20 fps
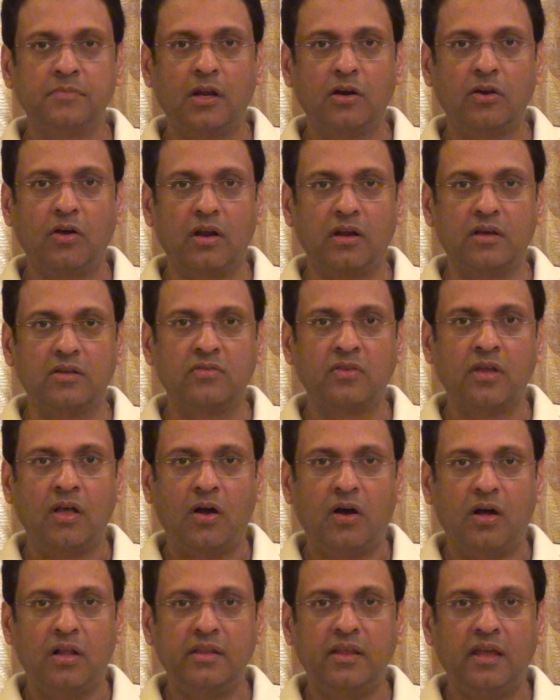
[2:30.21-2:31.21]

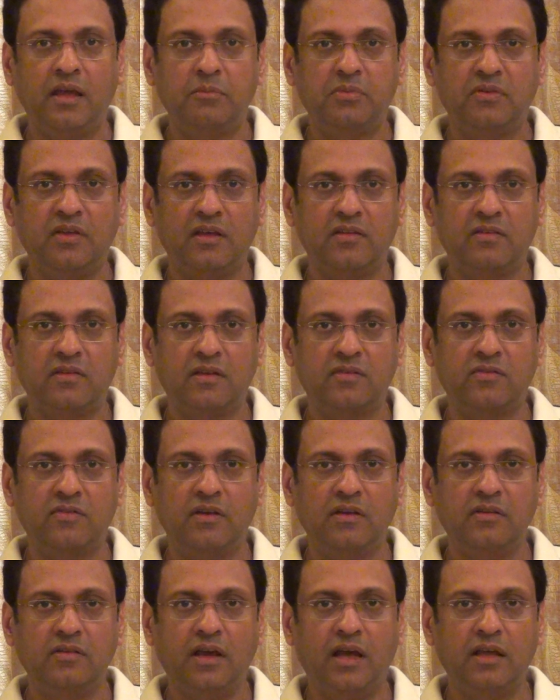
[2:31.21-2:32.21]
On the MCX
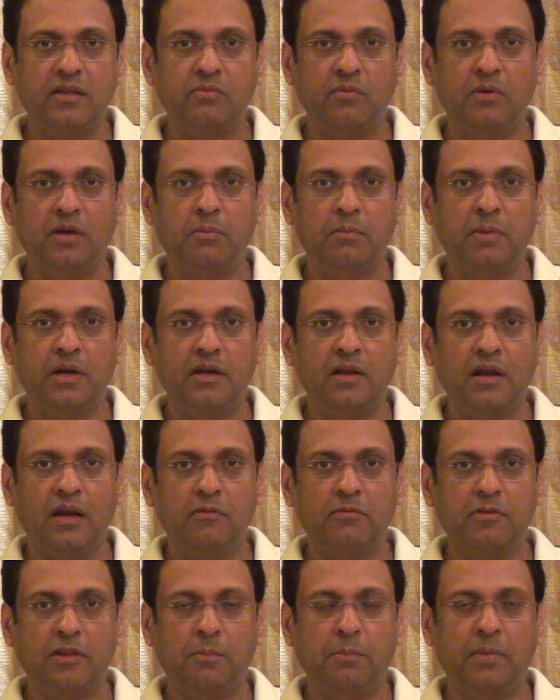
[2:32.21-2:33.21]
exchange, as we have been telling
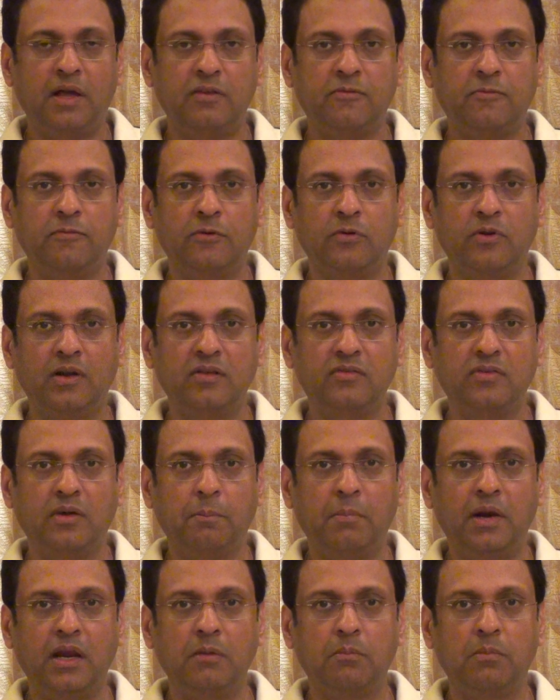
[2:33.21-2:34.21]
for the past few days, a
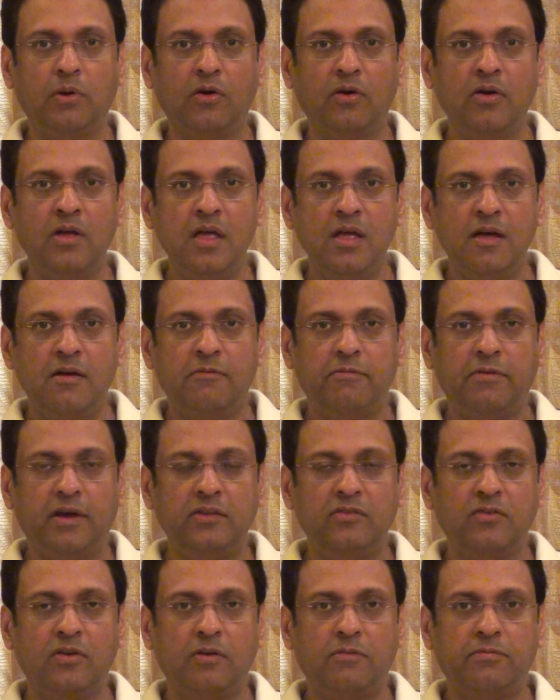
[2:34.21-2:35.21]
break below
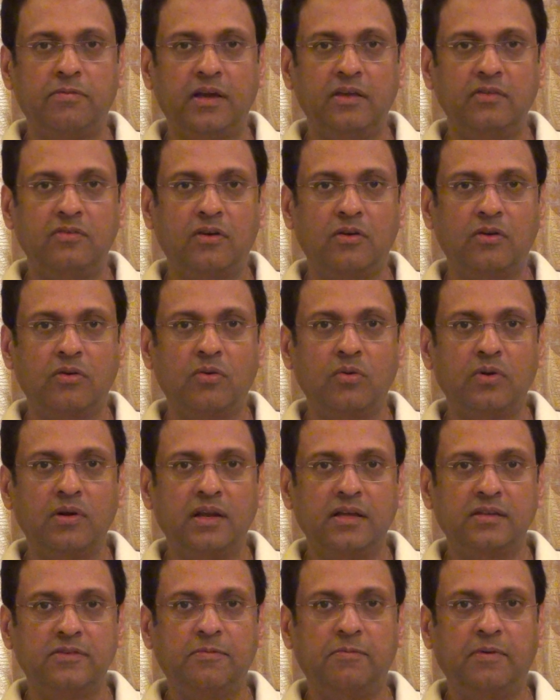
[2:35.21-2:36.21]
5050 could
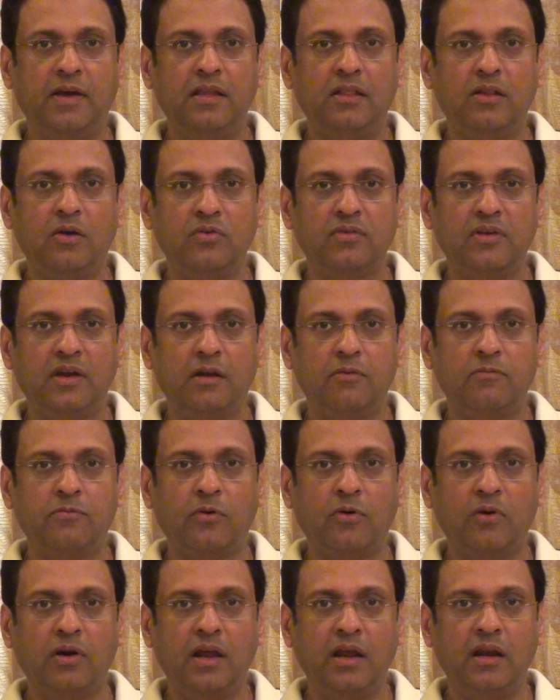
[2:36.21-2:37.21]
test
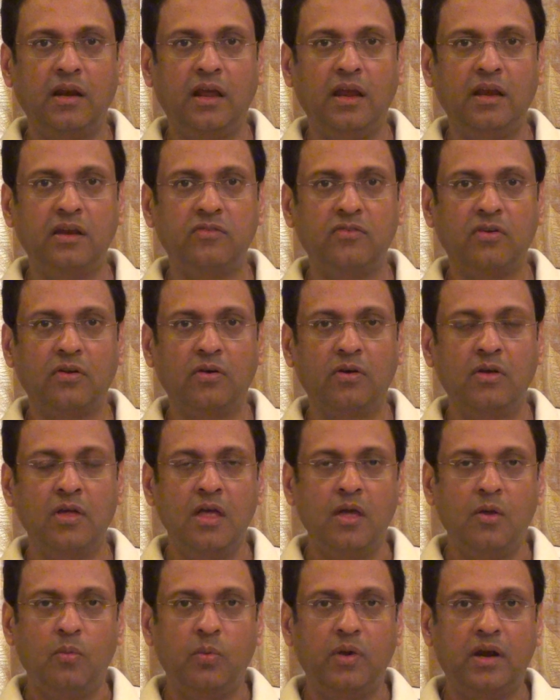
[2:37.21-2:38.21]
5,049.80.
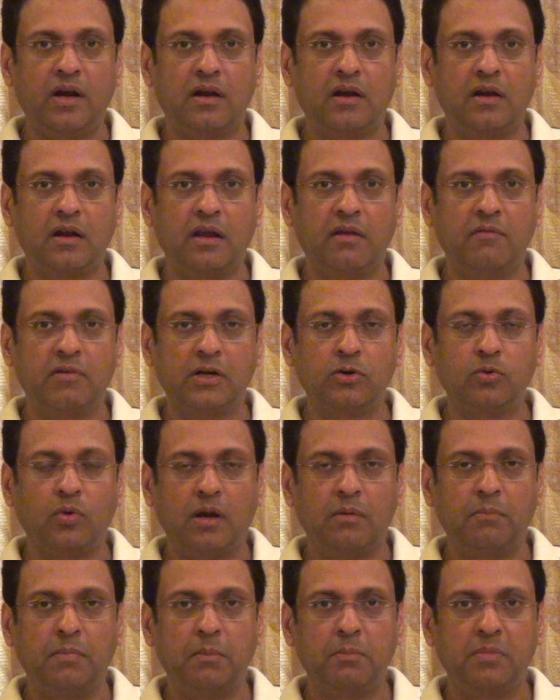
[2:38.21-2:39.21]
We had given to
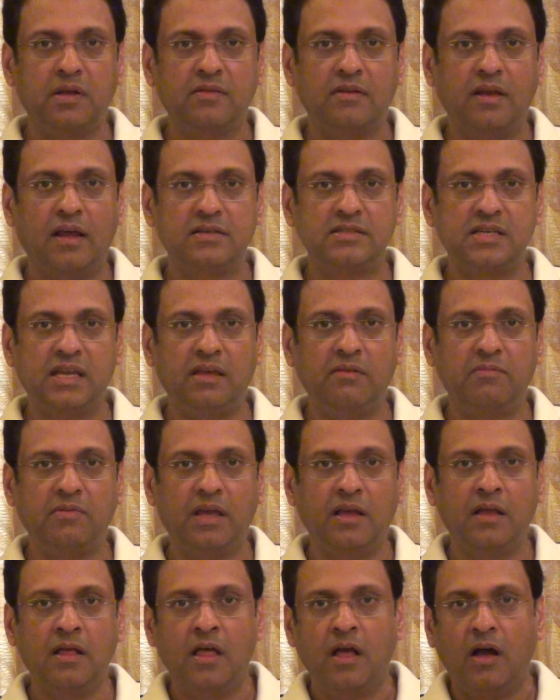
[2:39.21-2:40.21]
our members last
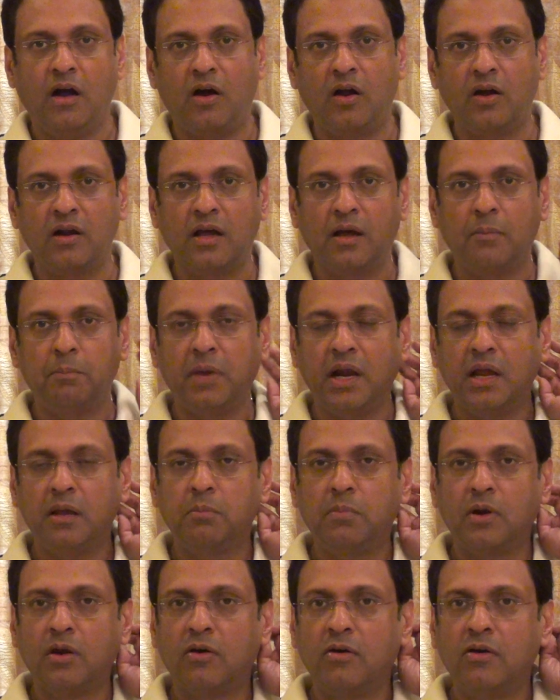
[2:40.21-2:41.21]
evening on a break
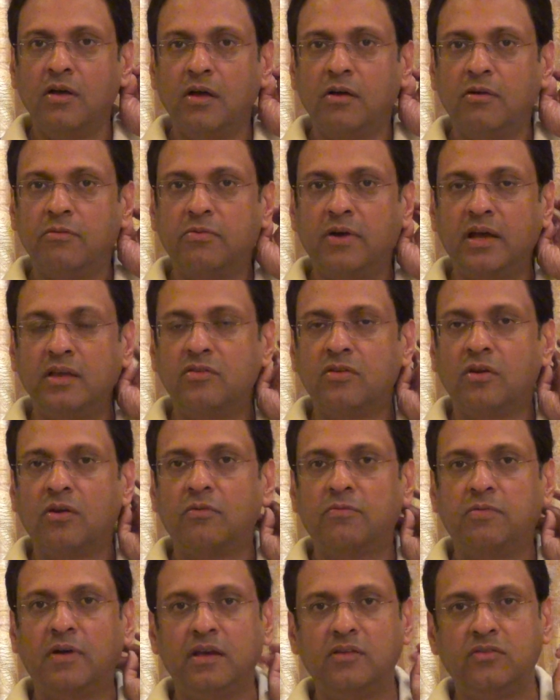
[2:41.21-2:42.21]
below
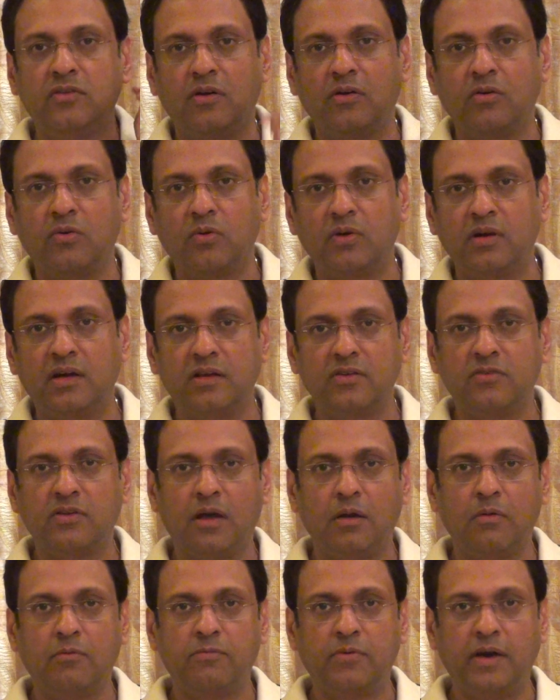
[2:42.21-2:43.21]
5050 could test
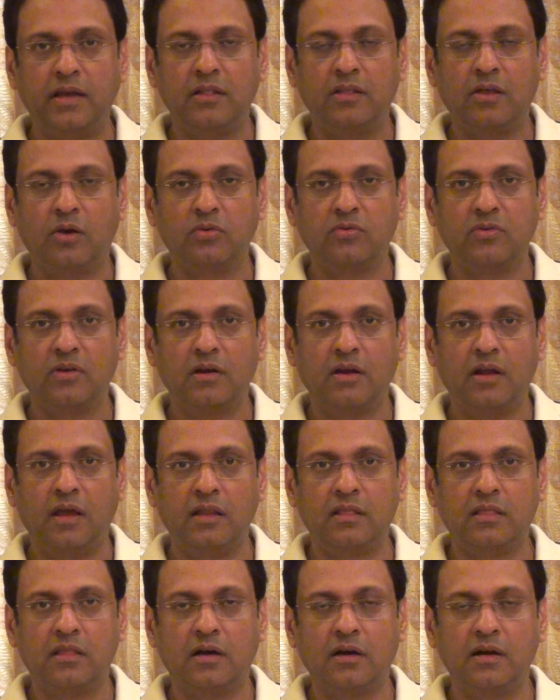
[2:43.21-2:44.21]

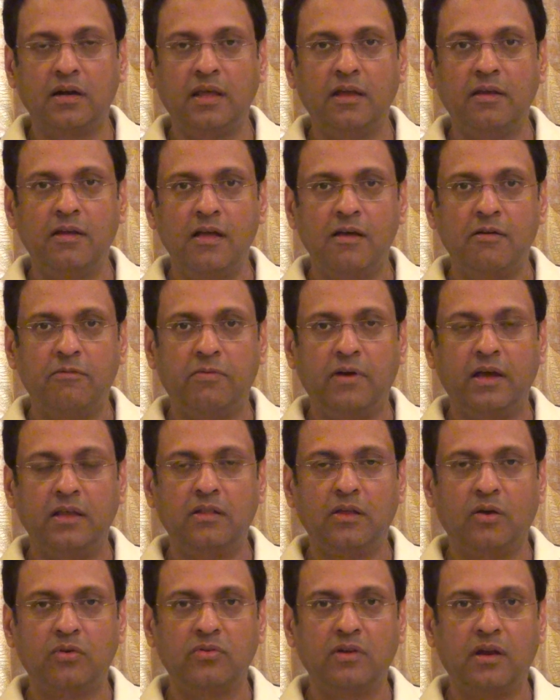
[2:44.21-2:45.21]
5,030,
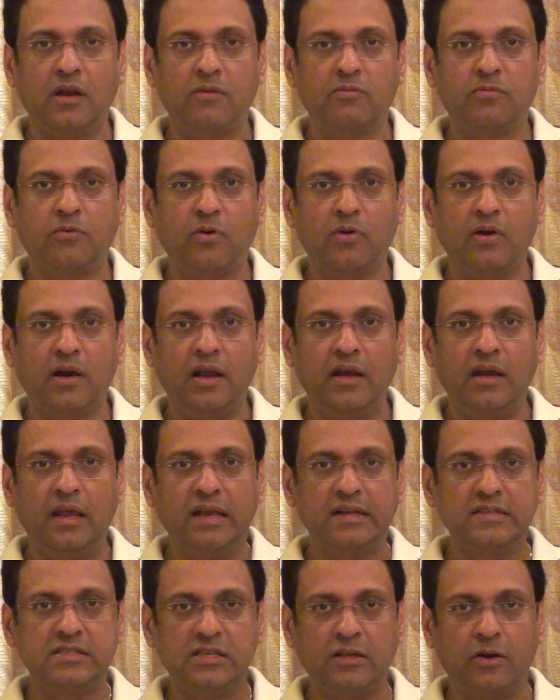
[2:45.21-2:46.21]

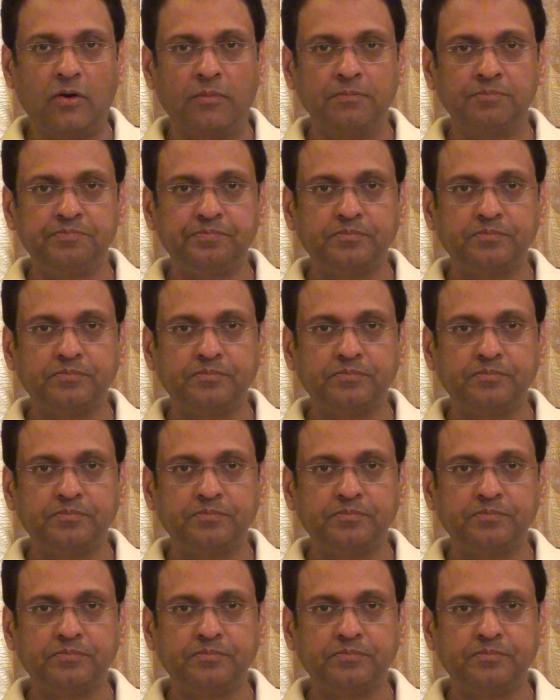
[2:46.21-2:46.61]
5,049.80.